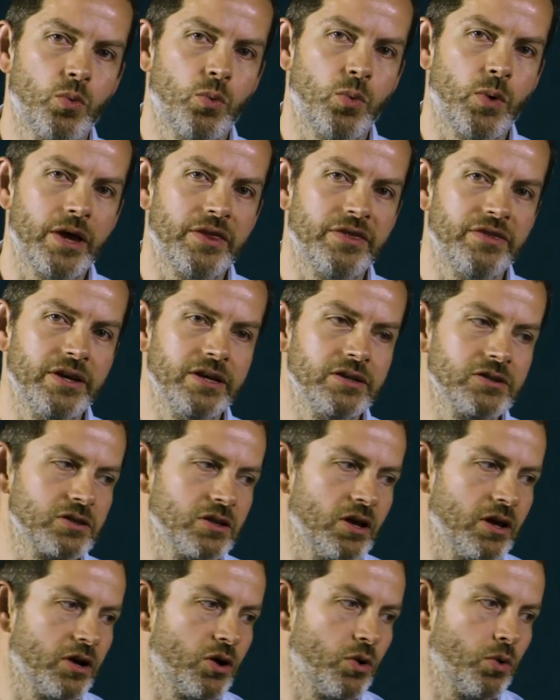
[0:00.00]
where things
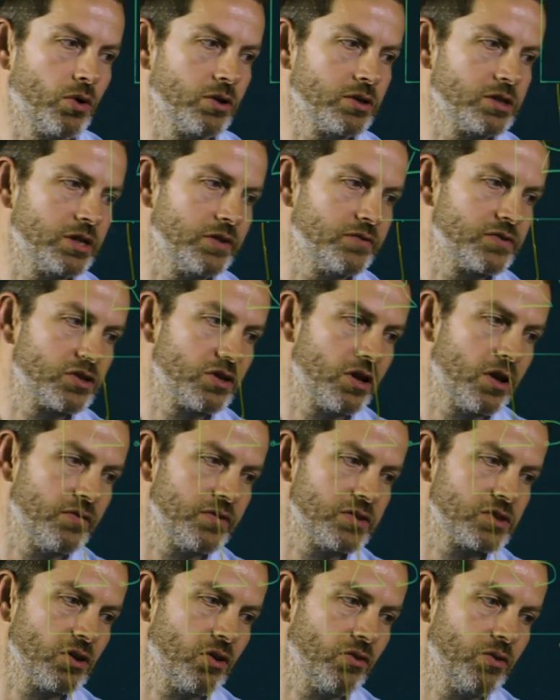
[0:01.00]
like quality of
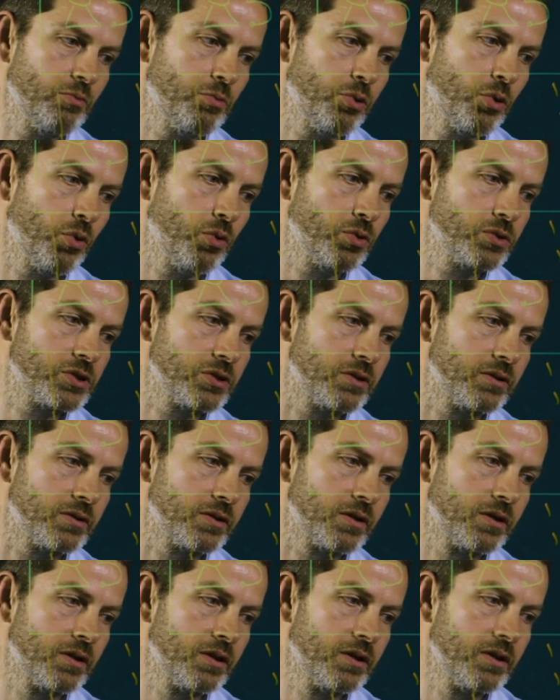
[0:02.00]
service are
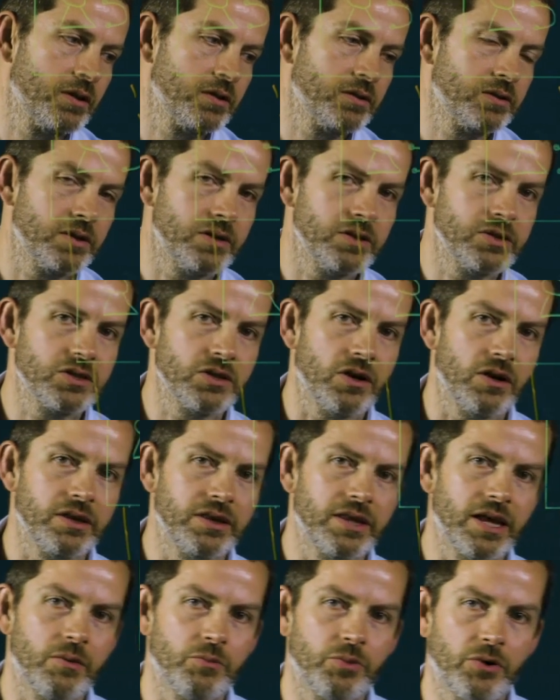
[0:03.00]
important to
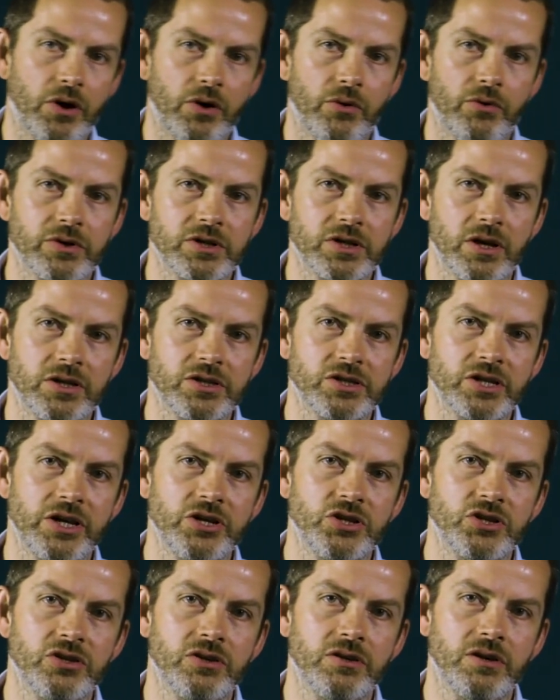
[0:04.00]
decide that
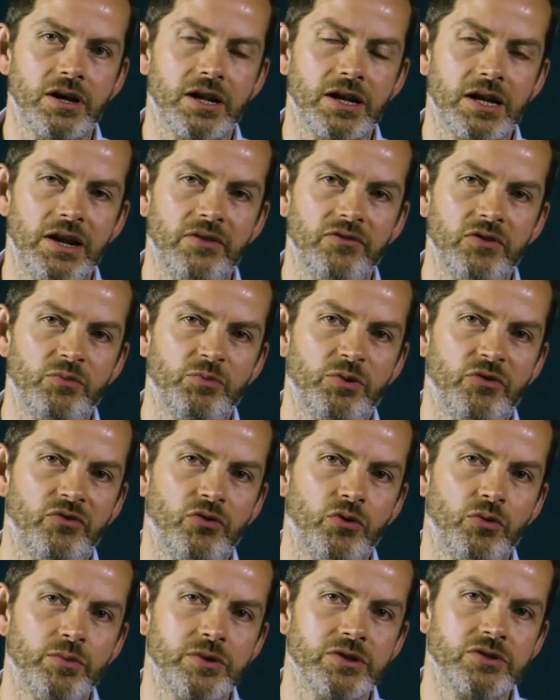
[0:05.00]
prioritization and level of
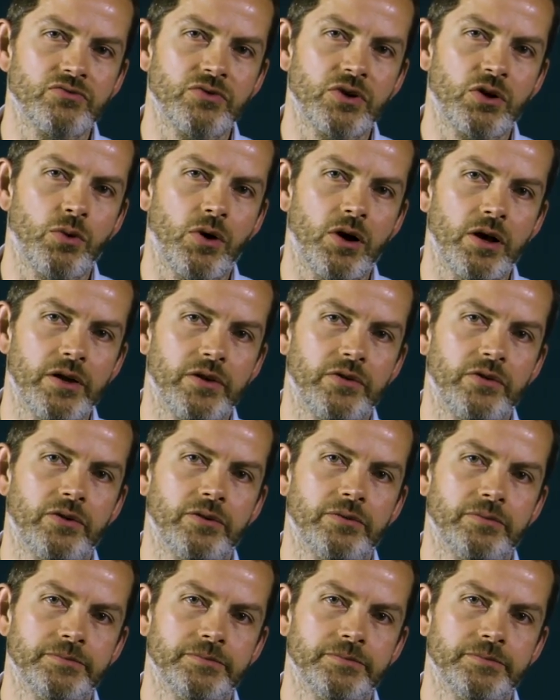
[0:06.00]
performance required.